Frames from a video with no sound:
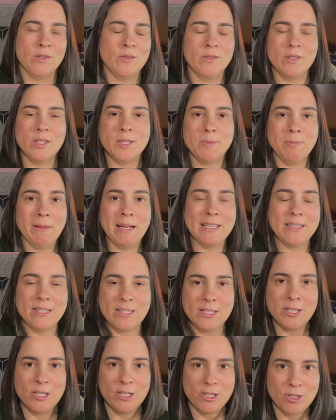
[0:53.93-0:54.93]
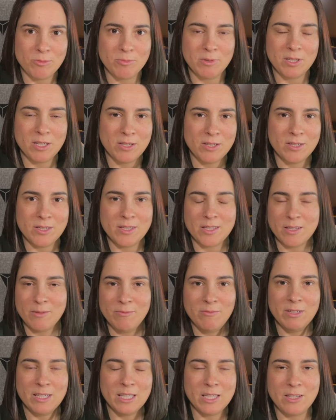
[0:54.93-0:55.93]
explain this to you because
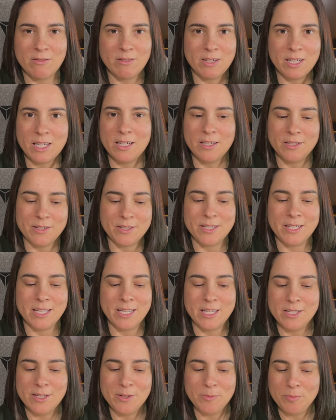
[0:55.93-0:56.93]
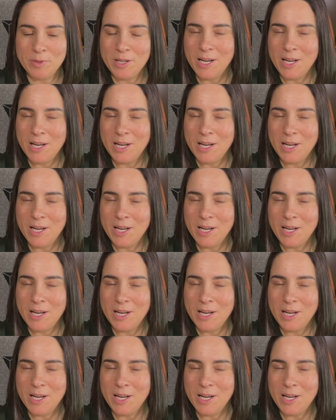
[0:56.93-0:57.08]
I'm really not going to understand it.